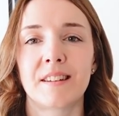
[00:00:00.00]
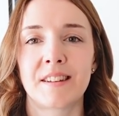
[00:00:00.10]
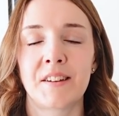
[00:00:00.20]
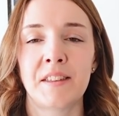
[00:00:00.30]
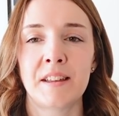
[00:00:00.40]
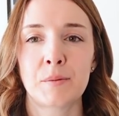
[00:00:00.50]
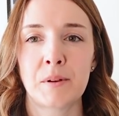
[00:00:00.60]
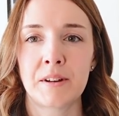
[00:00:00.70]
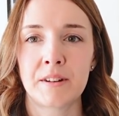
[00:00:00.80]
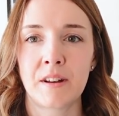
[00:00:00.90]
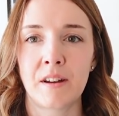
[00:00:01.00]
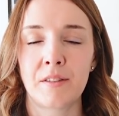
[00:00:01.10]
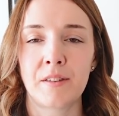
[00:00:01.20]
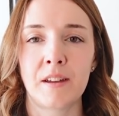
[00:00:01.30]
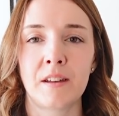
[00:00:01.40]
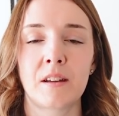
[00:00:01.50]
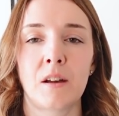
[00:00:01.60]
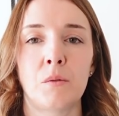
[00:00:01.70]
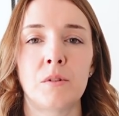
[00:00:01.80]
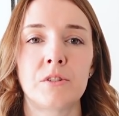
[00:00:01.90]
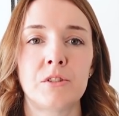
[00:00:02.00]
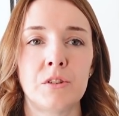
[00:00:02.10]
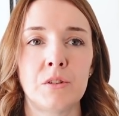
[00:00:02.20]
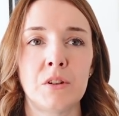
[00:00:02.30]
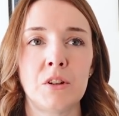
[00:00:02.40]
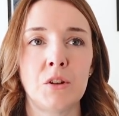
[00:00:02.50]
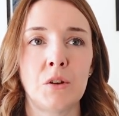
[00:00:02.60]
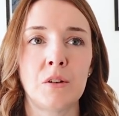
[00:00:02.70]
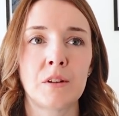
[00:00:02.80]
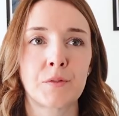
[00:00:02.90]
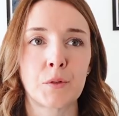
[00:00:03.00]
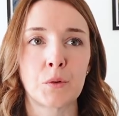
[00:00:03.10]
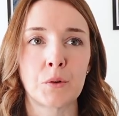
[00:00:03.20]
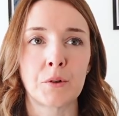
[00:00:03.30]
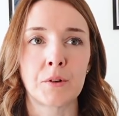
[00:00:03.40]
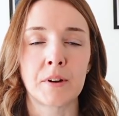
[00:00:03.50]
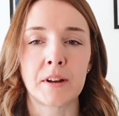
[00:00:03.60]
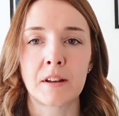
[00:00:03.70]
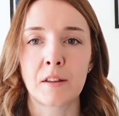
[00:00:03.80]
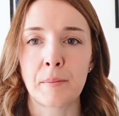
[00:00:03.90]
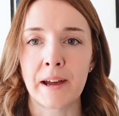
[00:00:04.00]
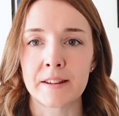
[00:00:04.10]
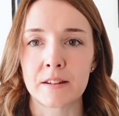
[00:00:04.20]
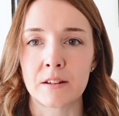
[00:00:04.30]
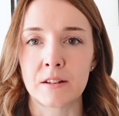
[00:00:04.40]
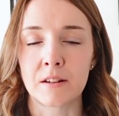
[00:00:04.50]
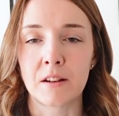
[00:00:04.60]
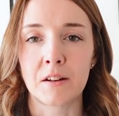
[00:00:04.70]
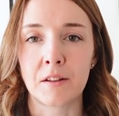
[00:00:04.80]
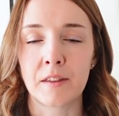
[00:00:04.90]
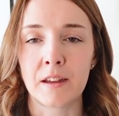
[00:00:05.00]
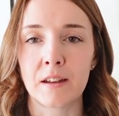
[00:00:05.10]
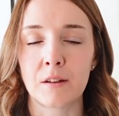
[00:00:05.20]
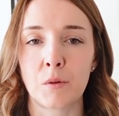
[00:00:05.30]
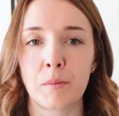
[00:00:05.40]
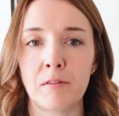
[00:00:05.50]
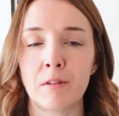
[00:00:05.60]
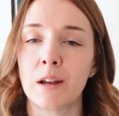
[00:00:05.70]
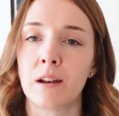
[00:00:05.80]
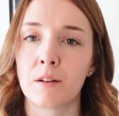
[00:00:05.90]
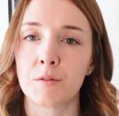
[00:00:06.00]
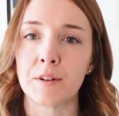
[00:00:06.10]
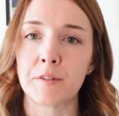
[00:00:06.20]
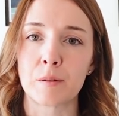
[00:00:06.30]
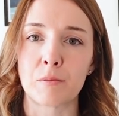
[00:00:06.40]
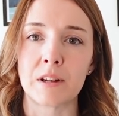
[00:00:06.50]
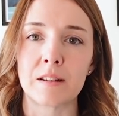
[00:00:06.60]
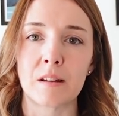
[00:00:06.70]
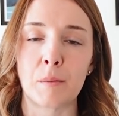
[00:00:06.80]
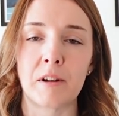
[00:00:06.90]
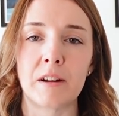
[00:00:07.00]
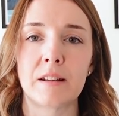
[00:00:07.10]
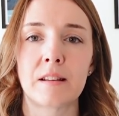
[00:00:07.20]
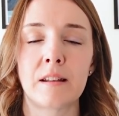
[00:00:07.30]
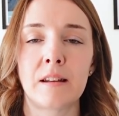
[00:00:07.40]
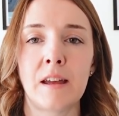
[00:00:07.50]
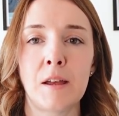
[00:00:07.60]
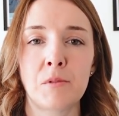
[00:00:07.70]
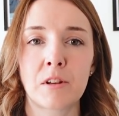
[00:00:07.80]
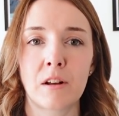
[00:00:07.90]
So this one I think I want to use for another pattern. I think it will be really lovely for spring and summer, and it's the Named